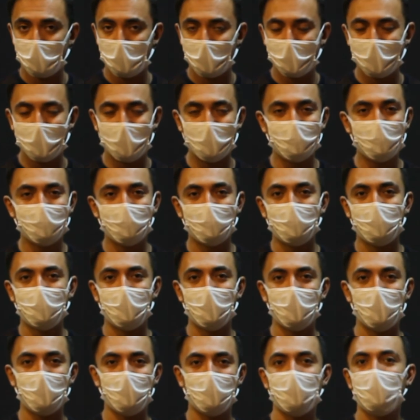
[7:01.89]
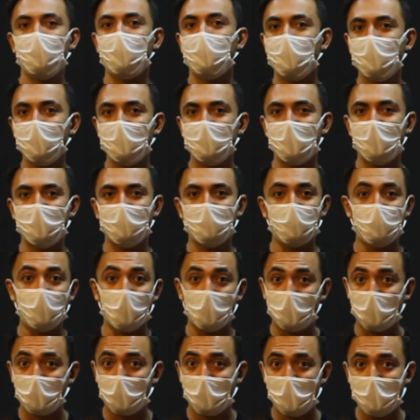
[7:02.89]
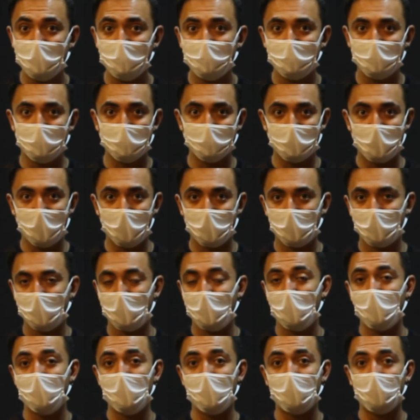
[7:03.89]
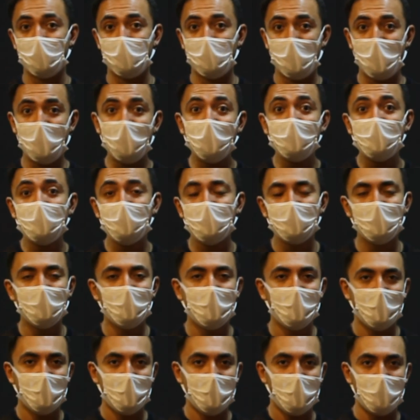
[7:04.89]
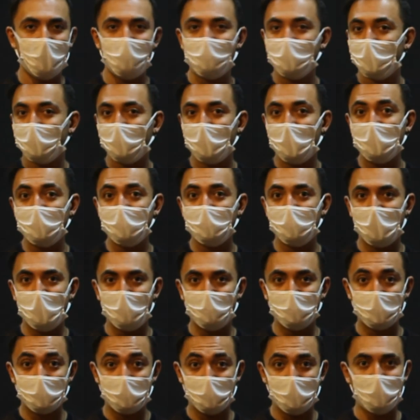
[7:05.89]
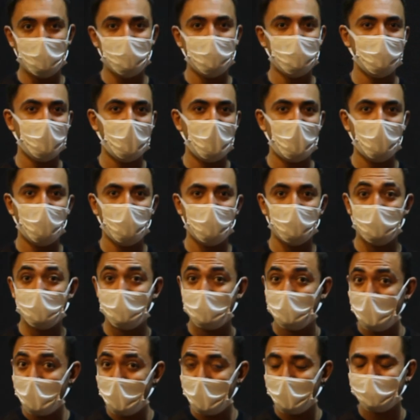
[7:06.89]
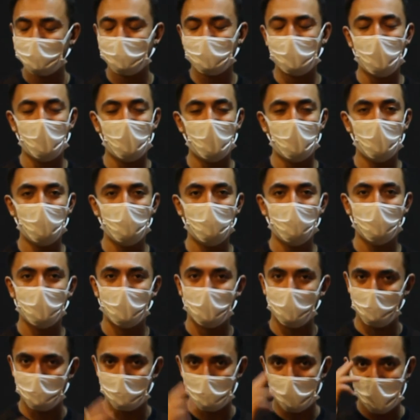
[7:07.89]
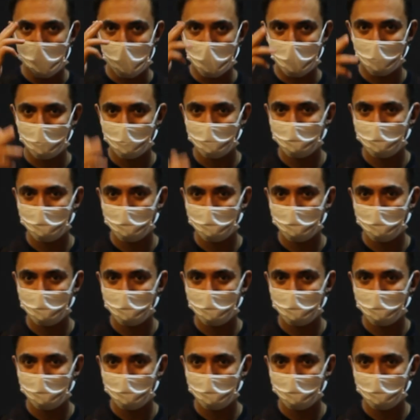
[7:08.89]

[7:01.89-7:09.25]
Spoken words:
forget to introduce us to your friends and subscribe our page. Have a great time, stay safe, stay at home, goodbye.